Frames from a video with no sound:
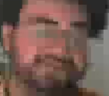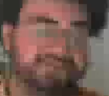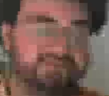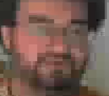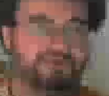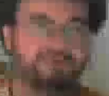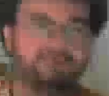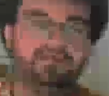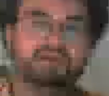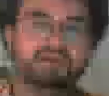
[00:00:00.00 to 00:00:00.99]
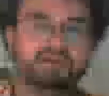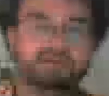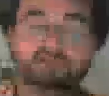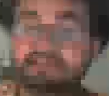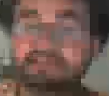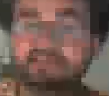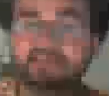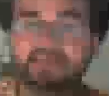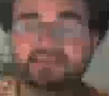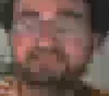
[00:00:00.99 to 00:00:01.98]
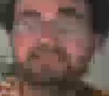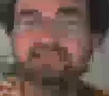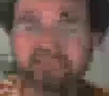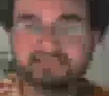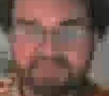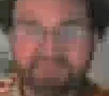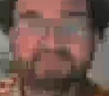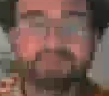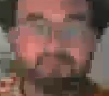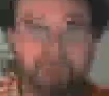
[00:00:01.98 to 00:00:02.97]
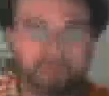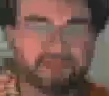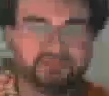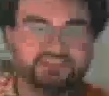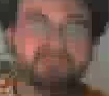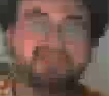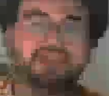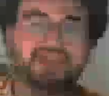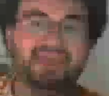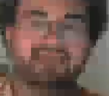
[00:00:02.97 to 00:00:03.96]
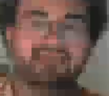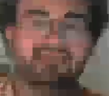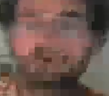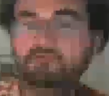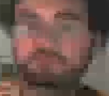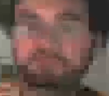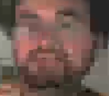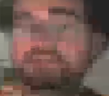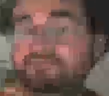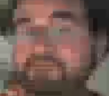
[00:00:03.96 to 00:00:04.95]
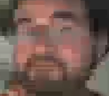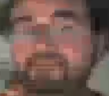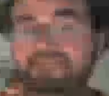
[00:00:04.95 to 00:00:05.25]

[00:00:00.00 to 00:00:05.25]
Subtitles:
in the Union to legalize gay marriage. And not only was it the first